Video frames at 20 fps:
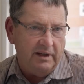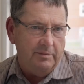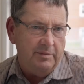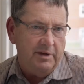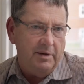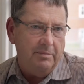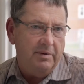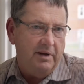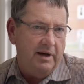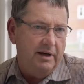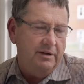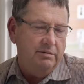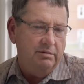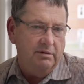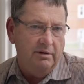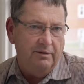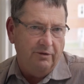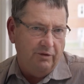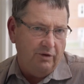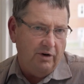can be applied
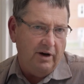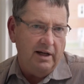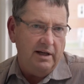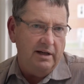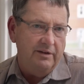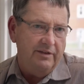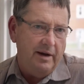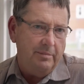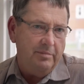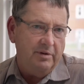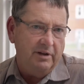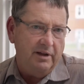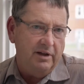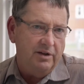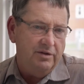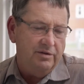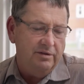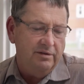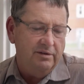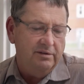to a variety of
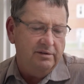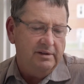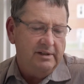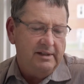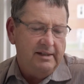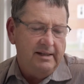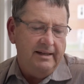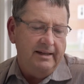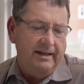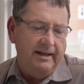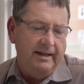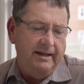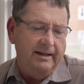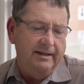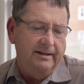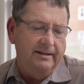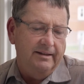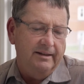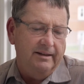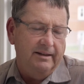applications,
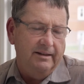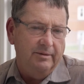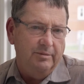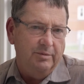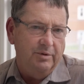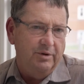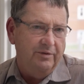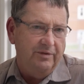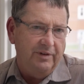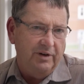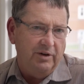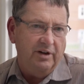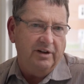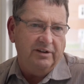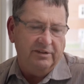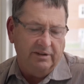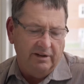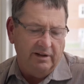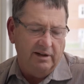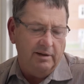and we're very
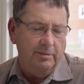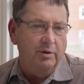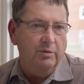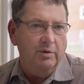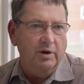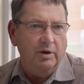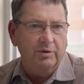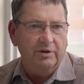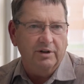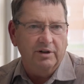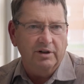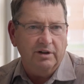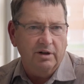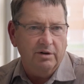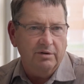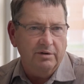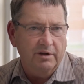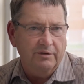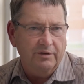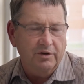excited about where we're going to
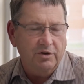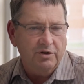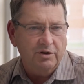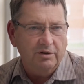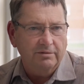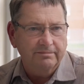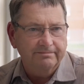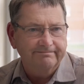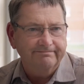go in the future.